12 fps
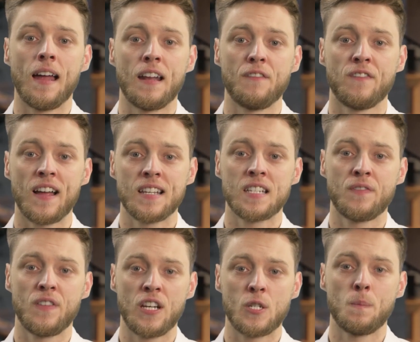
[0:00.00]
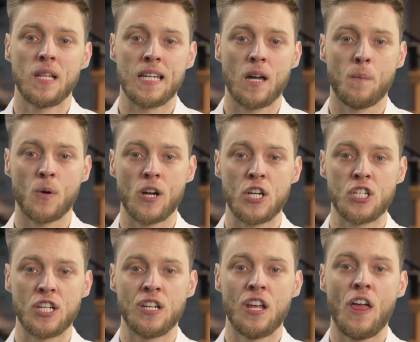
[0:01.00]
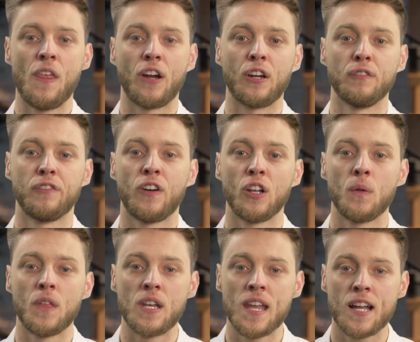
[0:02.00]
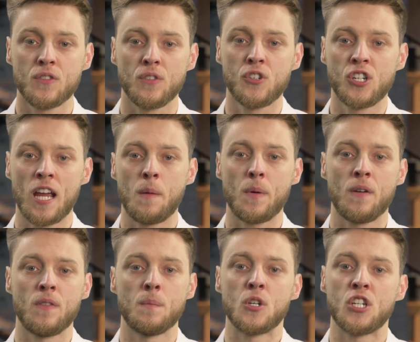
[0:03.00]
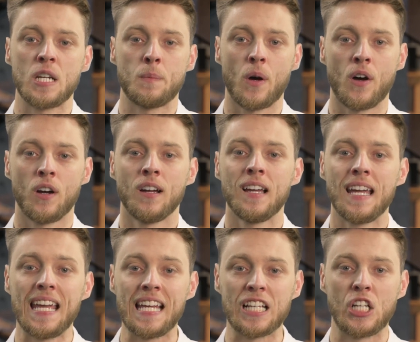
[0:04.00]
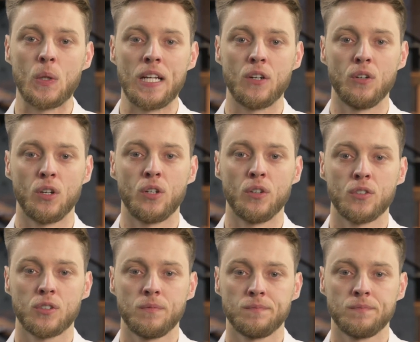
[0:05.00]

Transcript: an advanced finish milling operation that can follow the natural shape of the machine part, including undercuts.